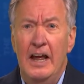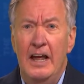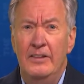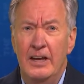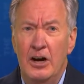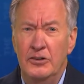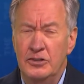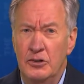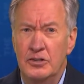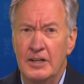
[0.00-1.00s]
and they
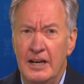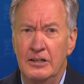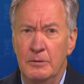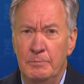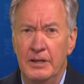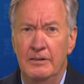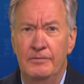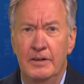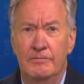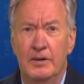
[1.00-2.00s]
also stand to
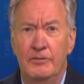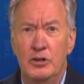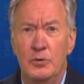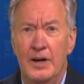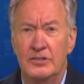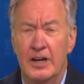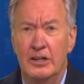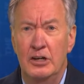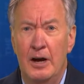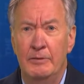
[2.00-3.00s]
benefit from the U.S.
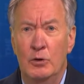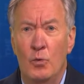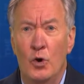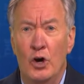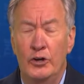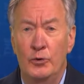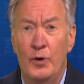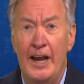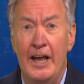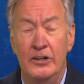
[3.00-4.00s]
economic war on
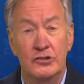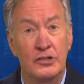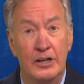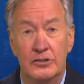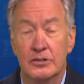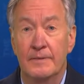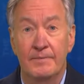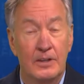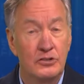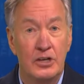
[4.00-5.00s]
Iran since
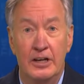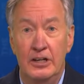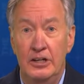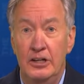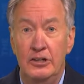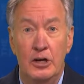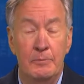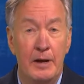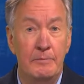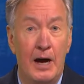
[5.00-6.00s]
China and India
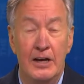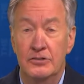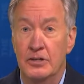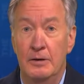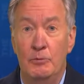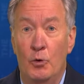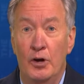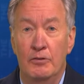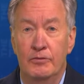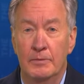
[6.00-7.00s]
may buy some
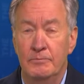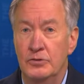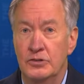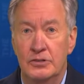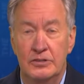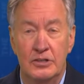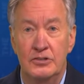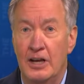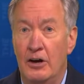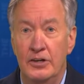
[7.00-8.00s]
oil from the
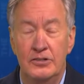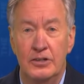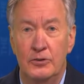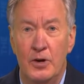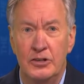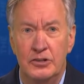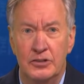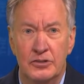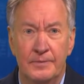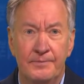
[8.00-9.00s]
Saudis and the
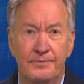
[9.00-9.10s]
Russians.